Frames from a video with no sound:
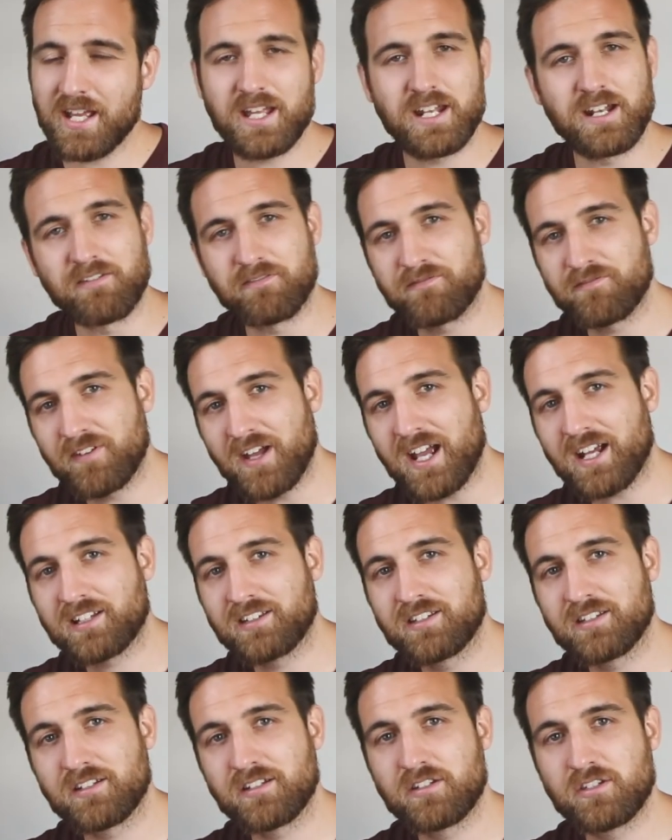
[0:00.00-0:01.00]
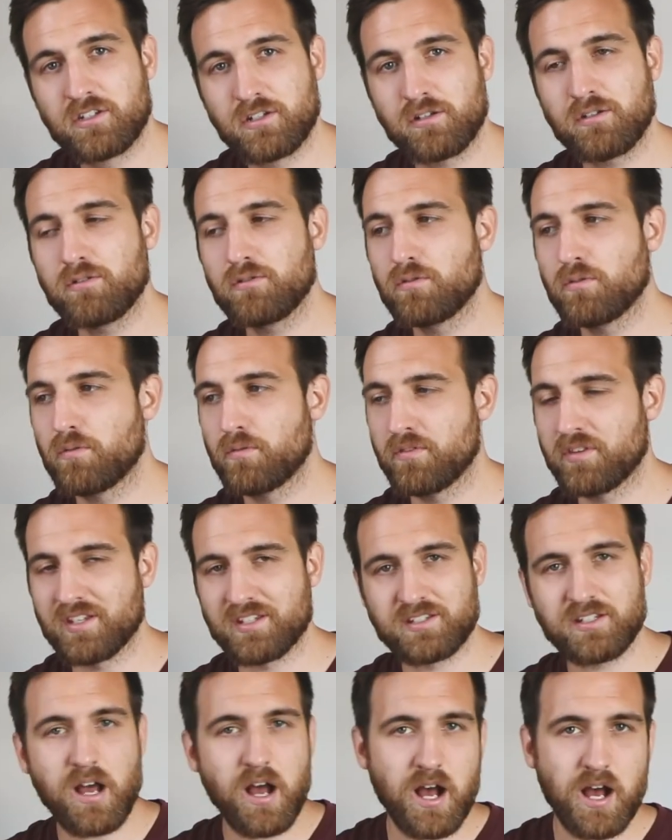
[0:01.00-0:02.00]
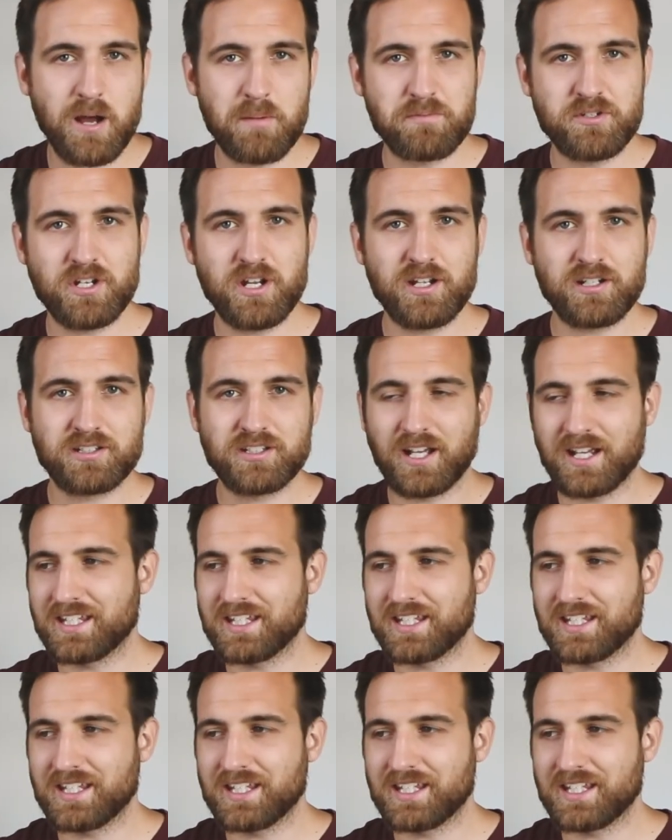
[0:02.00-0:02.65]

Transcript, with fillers: an effect to this object.